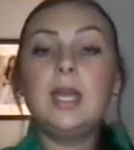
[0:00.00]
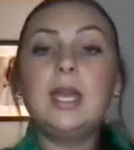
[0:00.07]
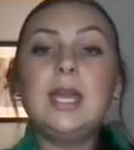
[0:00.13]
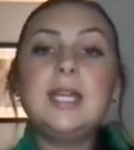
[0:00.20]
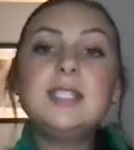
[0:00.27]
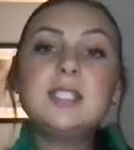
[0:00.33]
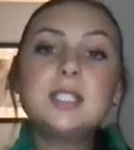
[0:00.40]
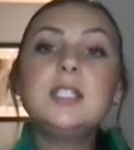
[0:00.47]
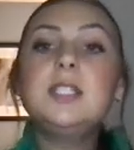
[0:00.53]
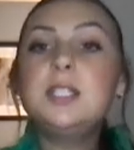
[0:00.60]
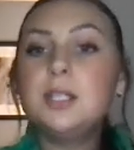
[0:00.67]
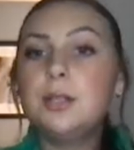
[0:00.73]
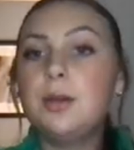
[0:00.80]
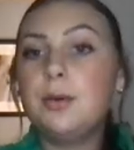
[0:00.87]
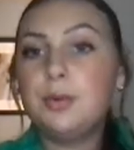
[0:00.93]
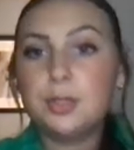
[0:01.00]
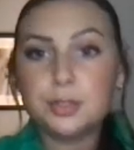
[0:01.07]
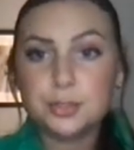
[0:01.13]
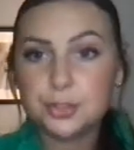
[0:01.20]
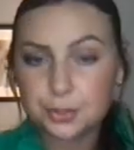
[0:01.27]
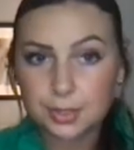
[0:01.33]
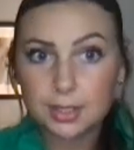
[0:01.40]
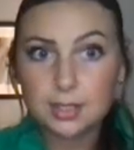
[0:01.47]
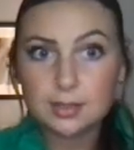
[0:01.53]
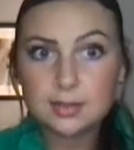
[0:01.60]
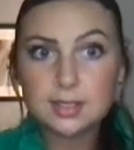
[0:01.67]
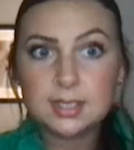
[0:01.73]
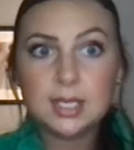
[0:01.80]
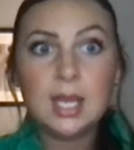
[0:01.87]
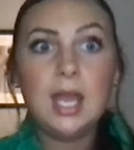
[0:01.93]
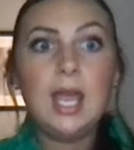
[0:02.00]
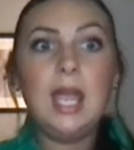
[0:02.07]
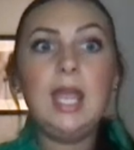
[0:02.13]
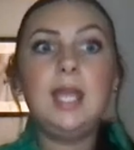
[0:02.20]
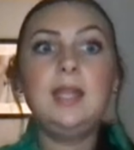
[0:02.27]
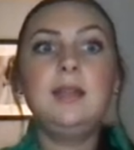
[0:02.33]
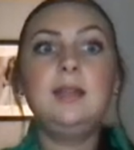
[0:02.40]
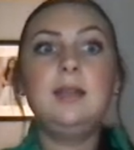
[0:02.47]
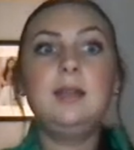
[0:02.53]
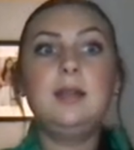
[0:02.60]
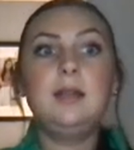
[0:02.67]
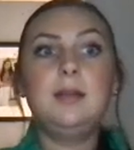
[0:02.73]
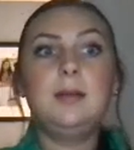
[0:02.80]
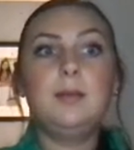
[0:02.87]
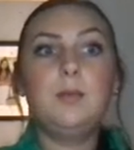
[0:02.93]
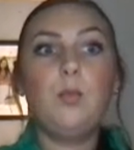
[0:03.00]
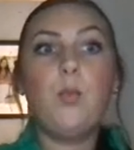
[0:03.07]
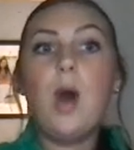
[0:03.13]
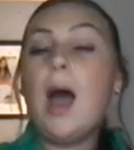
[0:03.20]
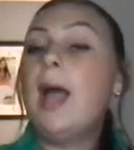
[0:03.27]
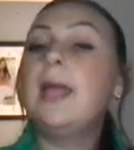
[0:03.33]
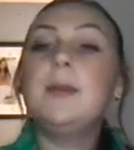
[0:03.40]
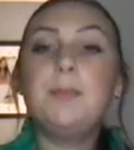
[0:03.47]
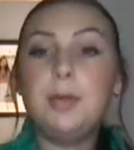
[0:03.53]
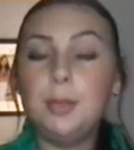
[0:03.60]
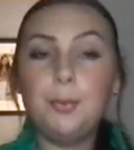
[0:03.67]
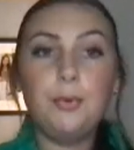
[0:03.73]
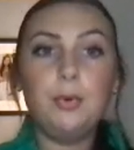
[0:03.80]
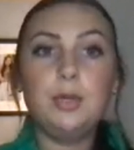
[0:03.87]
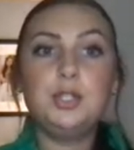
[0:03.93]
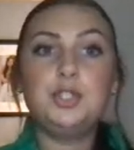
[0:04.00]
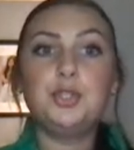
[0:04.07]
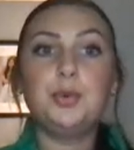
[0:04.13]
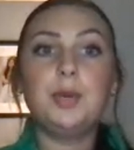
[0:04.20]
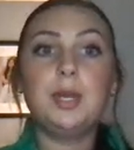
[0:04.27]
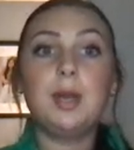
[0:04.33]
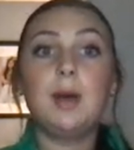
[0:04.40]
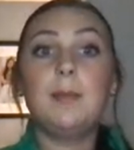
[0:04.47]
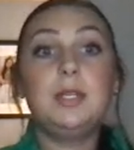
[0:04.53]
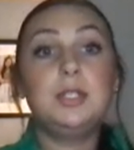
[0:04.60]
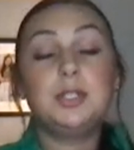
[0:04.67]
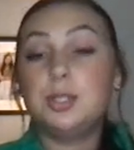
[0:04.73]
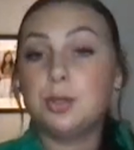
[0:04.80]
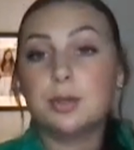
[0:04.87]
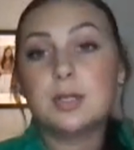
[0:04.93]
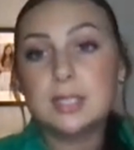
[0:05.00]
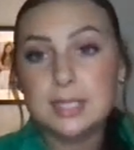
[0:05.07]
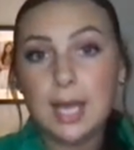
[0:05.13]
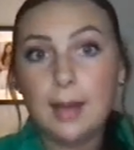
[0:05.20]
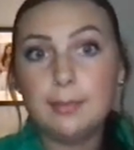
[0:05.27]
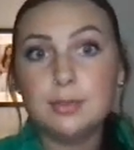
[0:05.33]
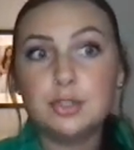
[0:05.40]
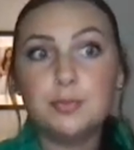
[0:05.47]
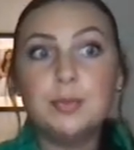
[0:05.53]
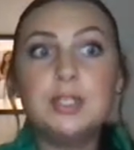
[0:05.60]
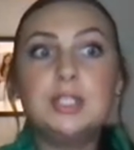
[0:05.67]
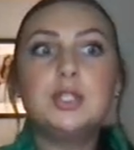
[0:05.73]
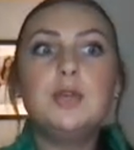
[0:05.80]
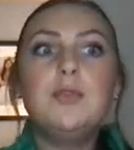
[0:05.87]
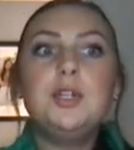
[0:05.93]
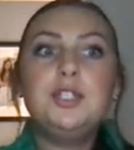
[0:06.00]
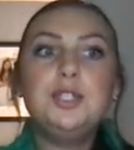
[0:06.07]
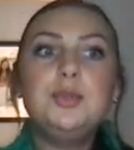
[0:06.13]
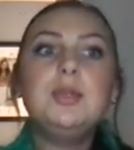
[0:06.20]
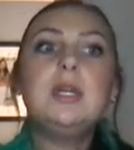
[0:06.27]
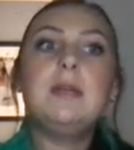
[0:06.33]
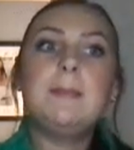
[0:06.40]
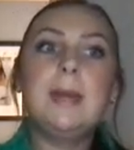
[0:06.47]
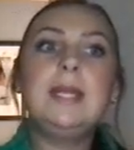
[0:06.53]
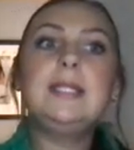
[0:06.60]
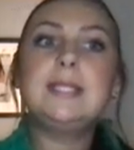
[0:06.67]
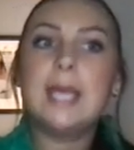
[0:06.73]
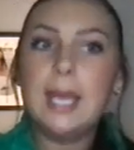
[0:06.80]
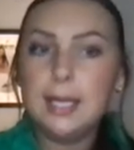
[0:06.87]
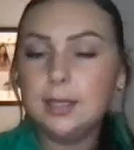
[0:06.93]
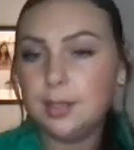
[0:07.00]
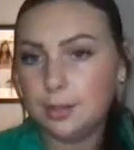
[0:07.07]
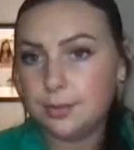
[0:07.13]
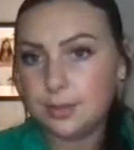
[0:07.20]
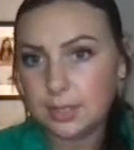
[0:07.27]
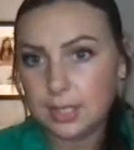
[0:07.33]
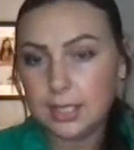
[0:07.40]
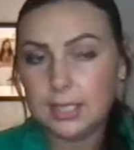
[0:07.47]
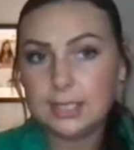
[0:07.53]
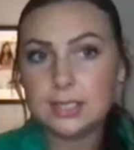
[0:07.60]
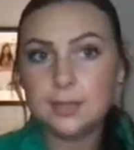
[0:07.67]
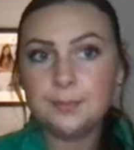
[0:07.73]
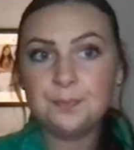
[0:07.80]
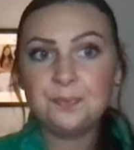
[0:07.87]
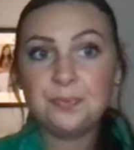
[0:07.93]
It's good to know your strengths and why people enjoy coming to your establishment so that you can maintain those things.